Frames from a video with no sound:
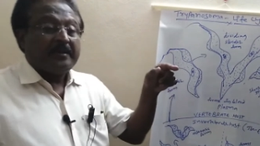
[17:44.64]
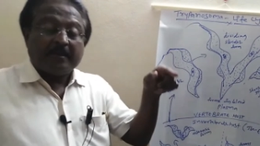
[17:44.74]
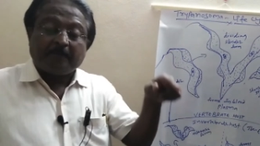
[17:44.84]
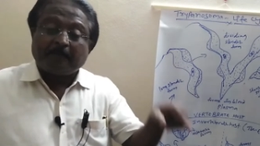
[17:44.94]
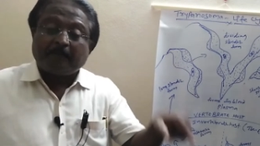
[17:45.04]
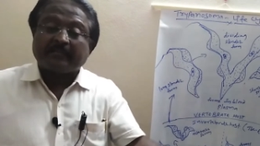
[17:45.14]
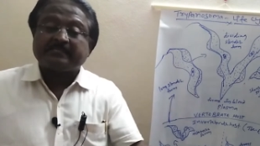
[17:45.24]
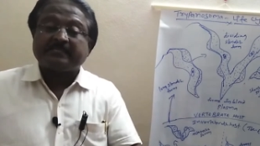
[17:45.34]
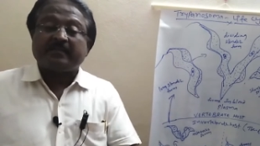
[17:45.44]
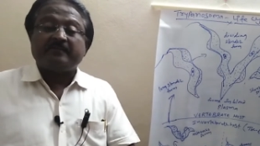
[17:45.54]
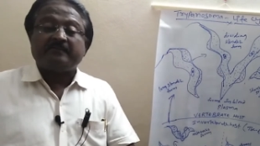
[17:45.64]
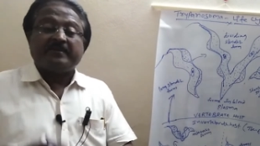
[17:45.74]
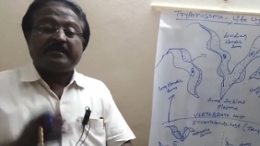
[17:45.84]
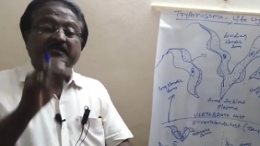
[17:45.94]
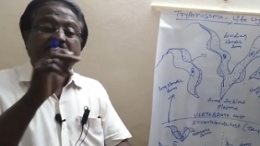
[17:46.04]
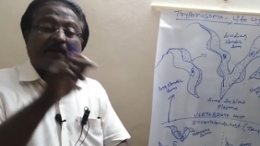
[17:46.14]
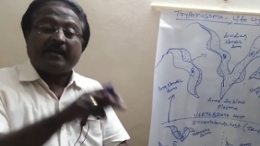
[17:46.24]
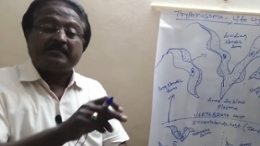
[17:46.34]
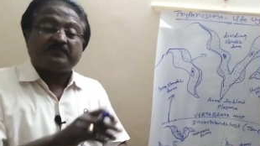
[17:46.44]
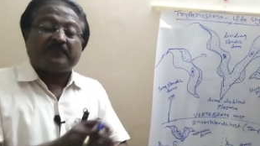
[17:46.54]
a person. When it is
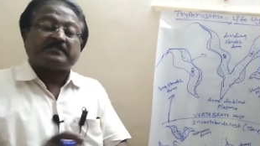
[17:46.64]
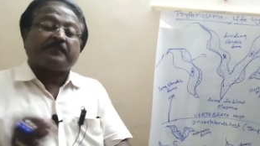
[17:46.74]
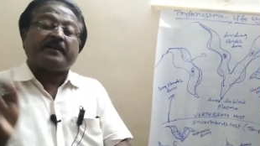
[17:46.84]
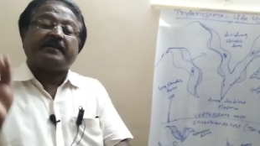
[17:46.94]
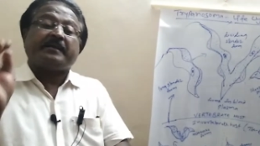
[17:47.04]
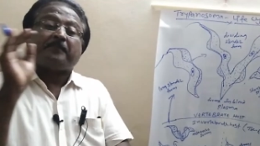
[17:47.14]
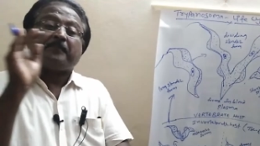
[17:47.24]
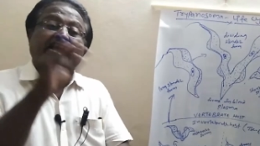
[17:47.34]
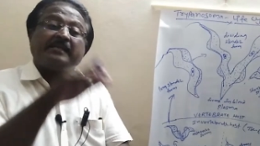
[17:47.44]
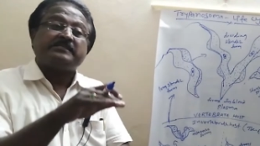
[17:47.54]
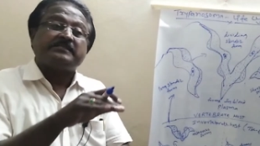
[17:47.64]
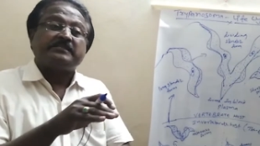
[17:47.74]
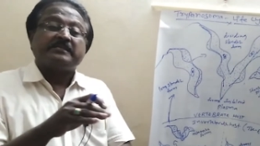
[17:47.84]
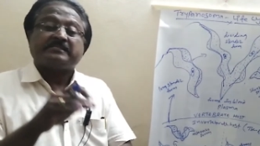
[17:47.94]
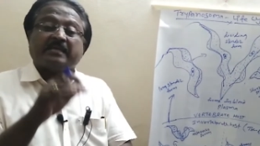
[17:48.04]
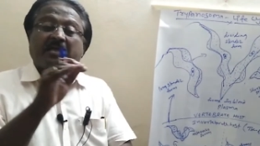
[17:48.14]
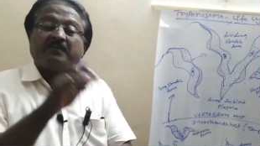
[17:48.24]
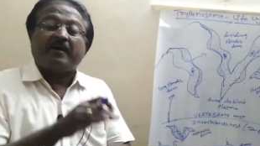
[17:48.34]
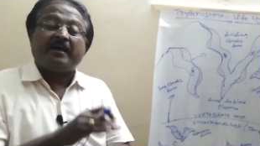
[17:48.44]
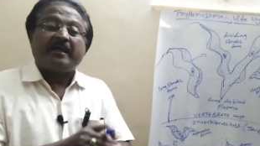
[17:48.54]
bites, first of all it applies
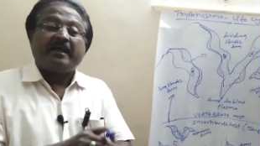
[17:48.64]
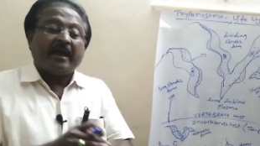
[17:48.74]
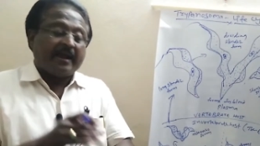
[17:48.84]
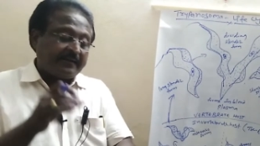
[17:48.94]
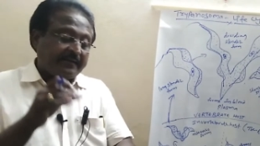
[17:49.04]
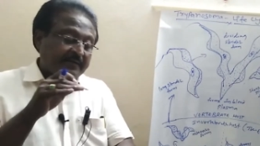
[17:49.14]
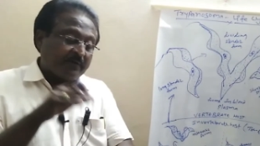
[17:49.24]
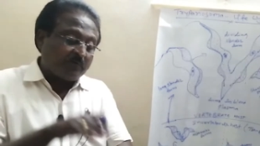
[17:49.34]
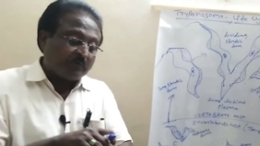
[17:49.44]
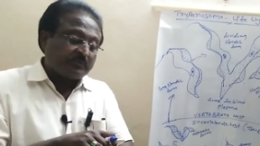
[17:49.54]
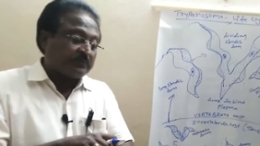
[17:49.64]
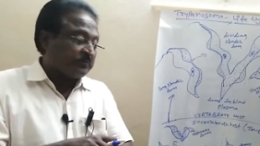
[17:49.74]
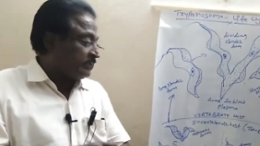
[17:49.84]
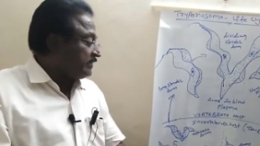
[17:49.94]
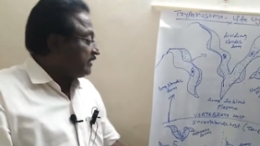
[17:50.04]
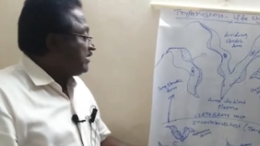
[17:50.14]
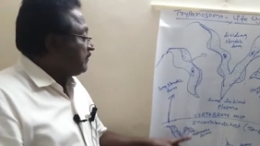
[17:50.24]
saliva and introduced into the